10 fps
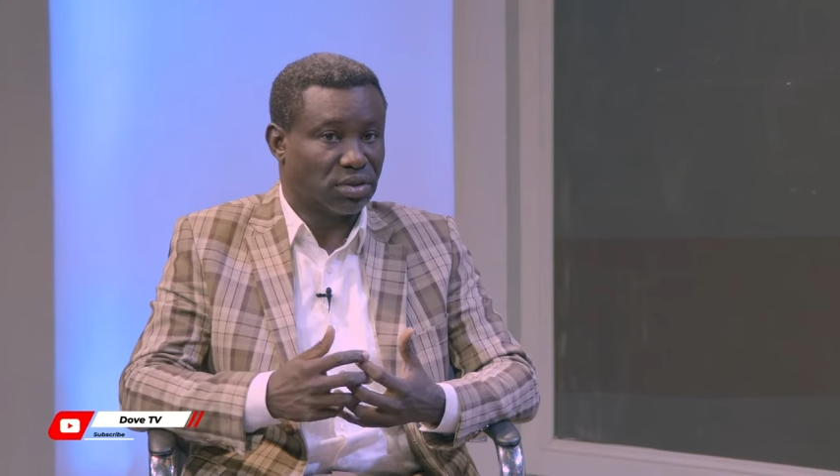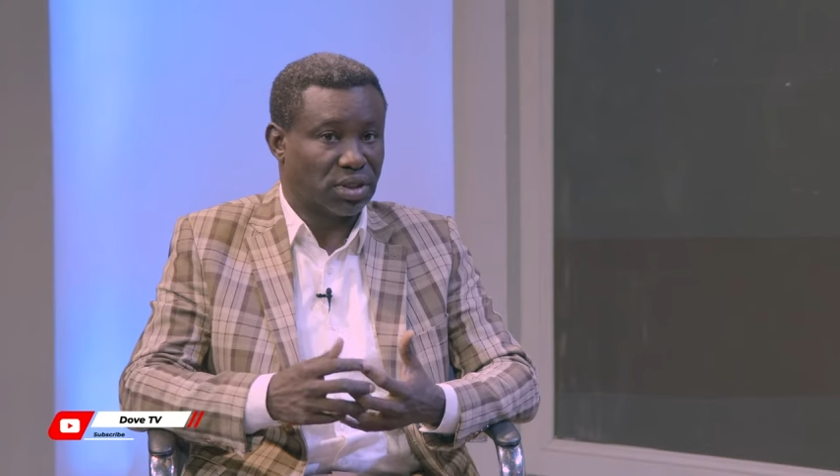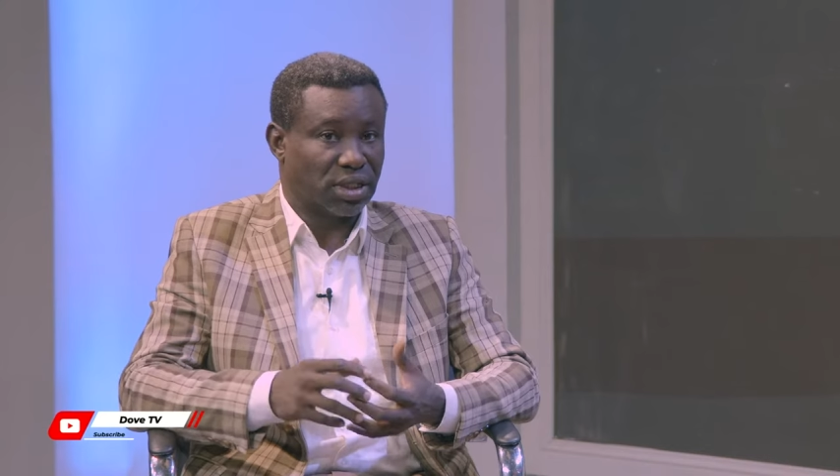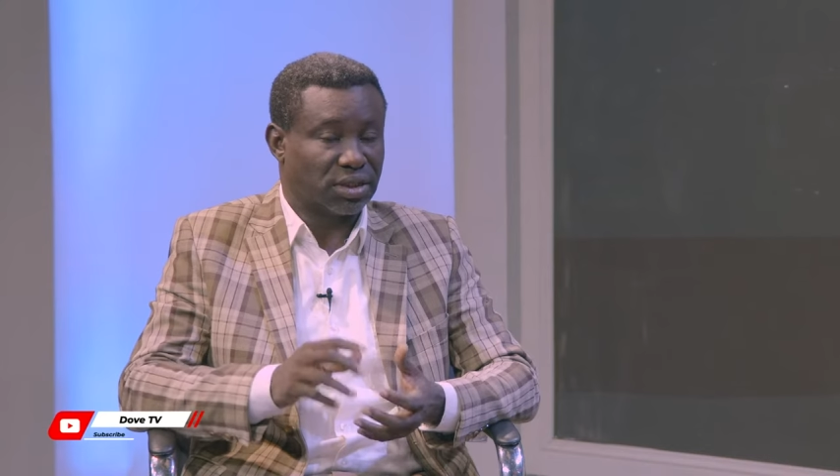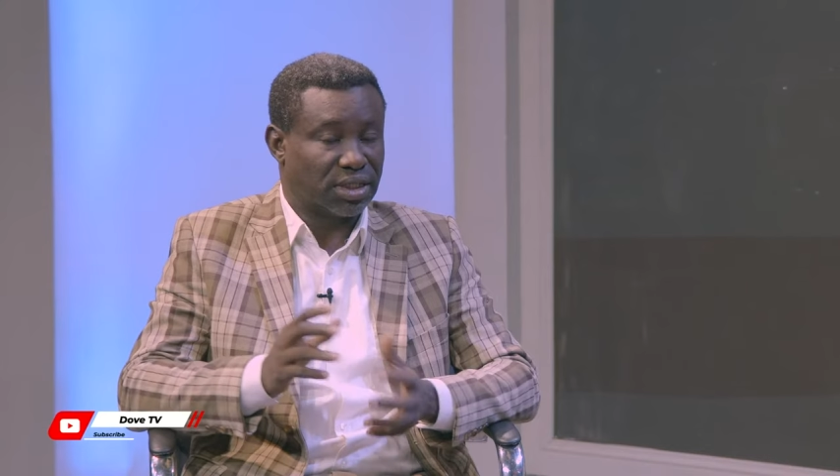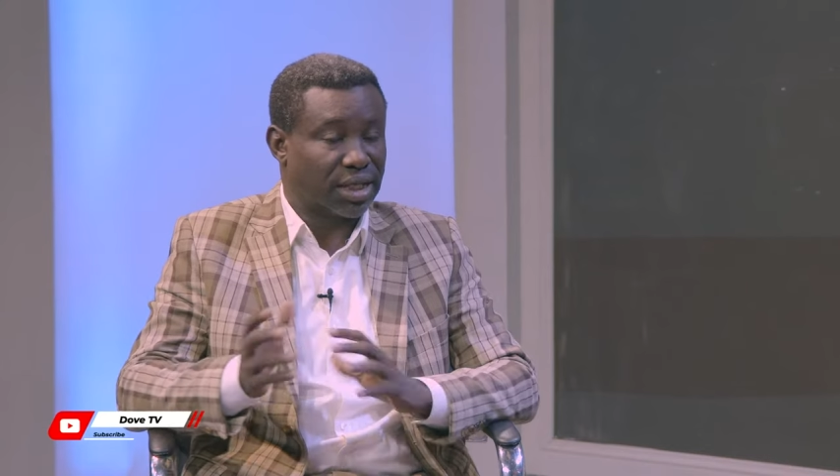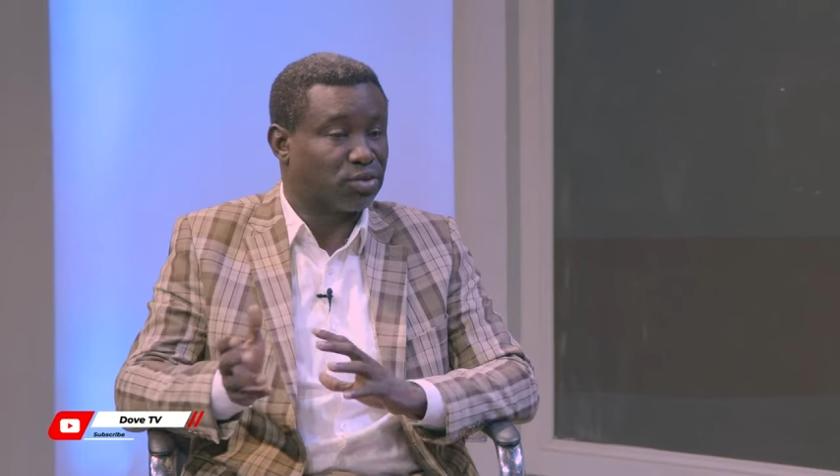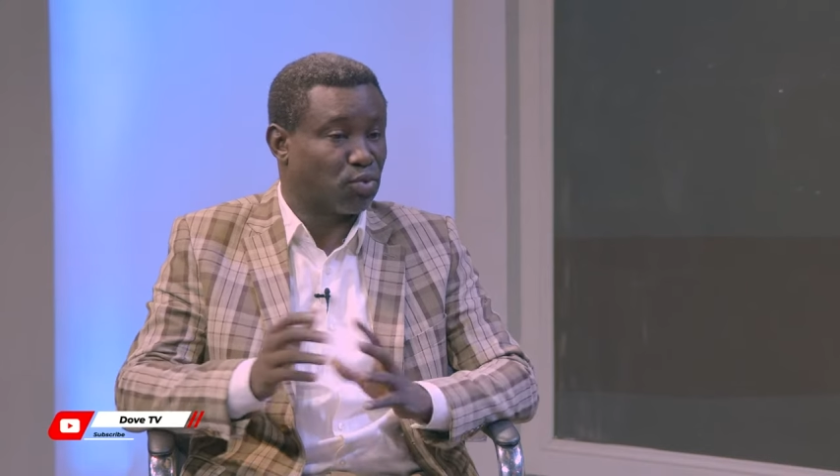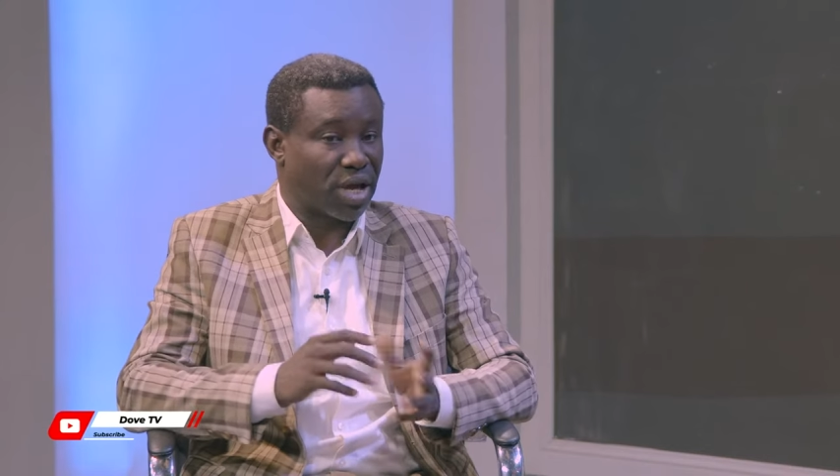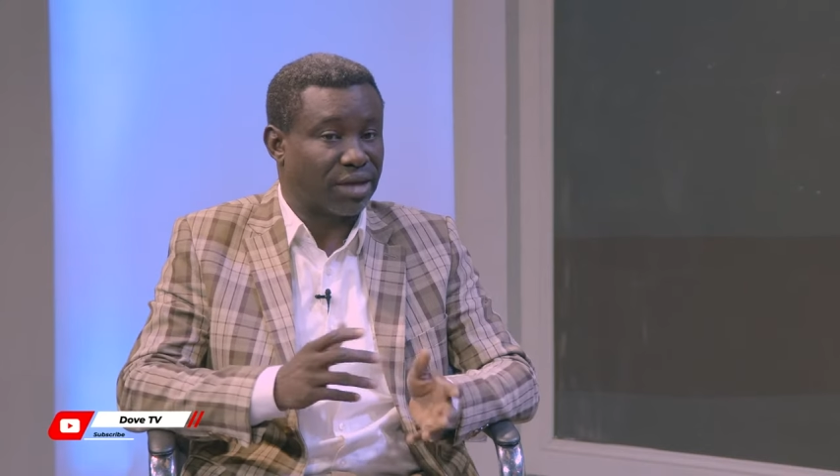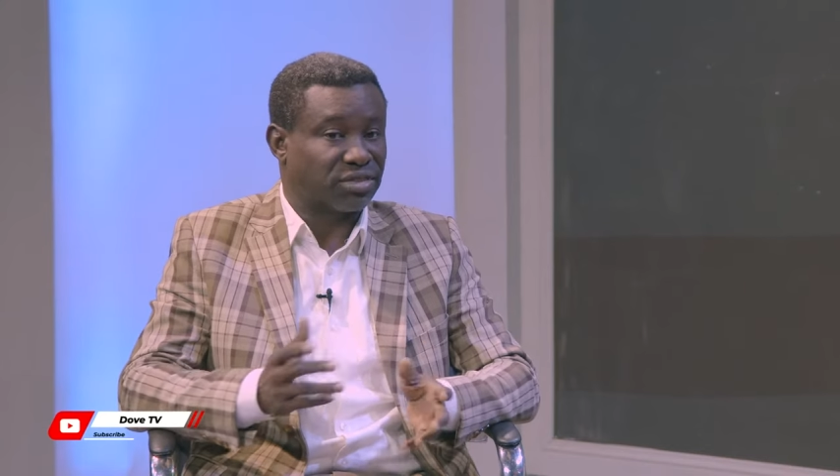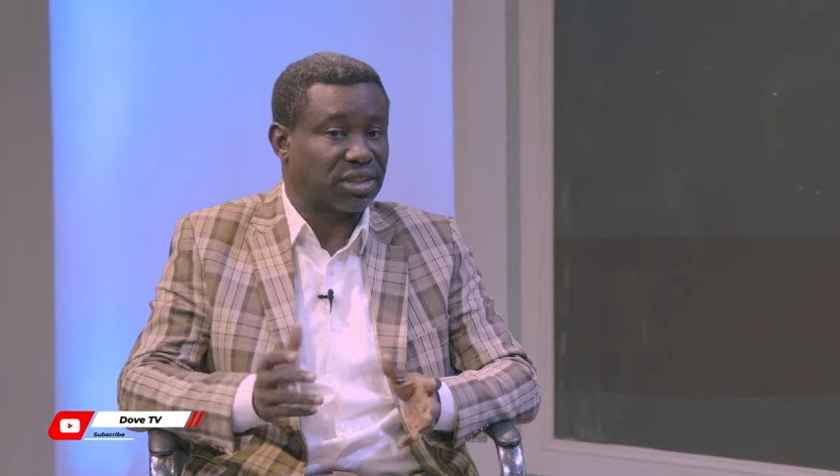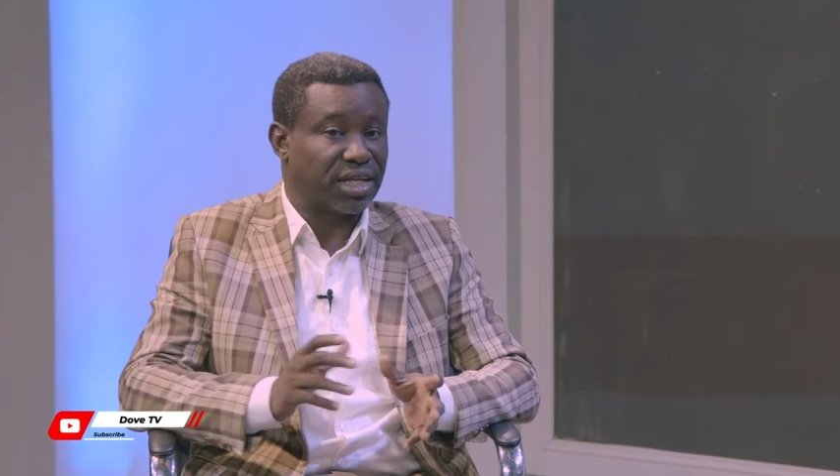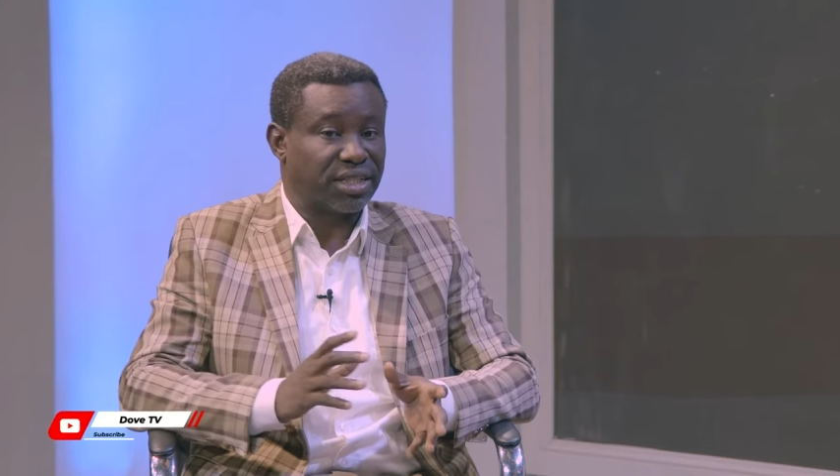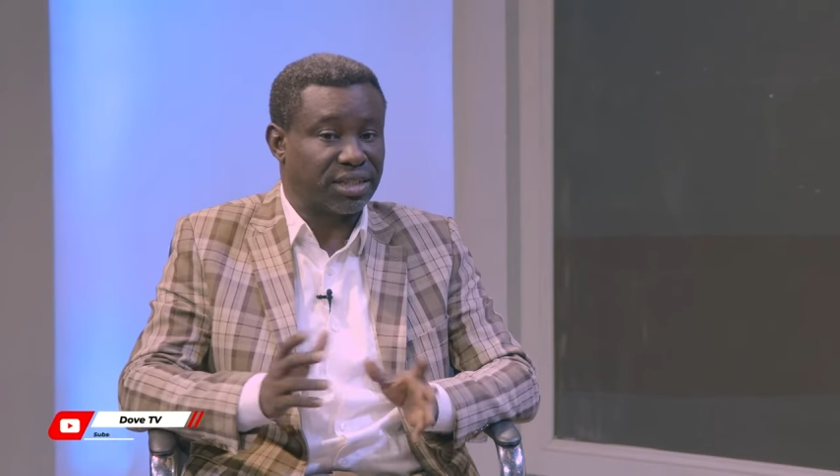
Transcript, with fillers: uh, that we have said